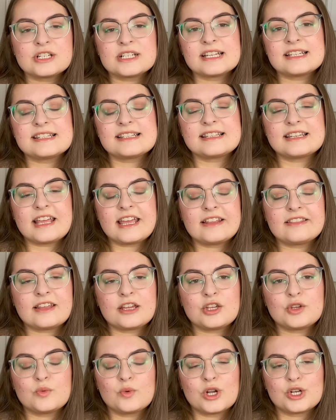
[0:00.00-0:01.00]
does state that
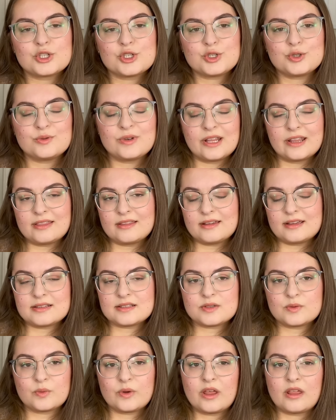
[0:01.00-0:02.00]
you want to knit
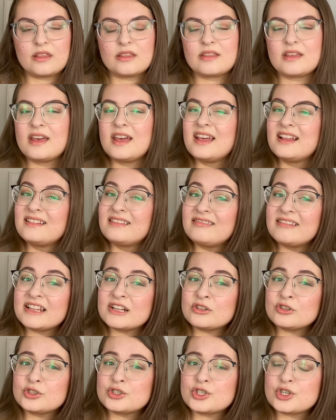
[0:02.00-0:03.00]
this with
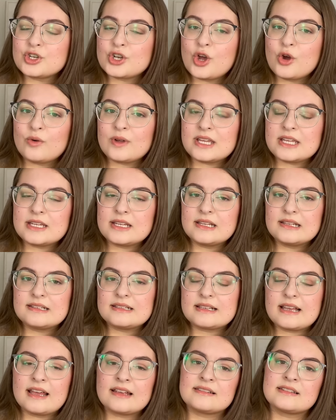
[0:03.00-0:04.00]
little to no
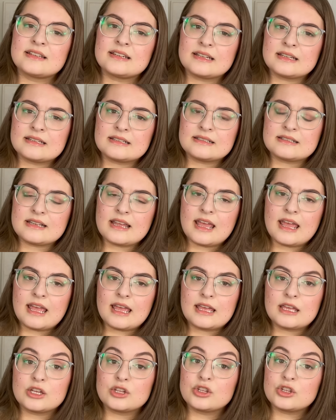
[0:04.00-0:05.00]
ease as it is
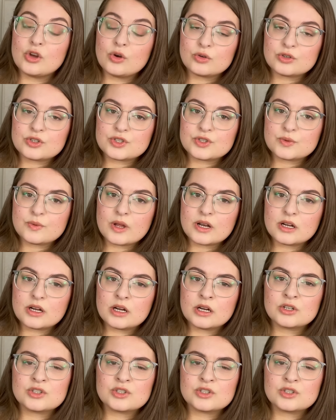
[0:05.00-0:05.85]
a yoked sweater,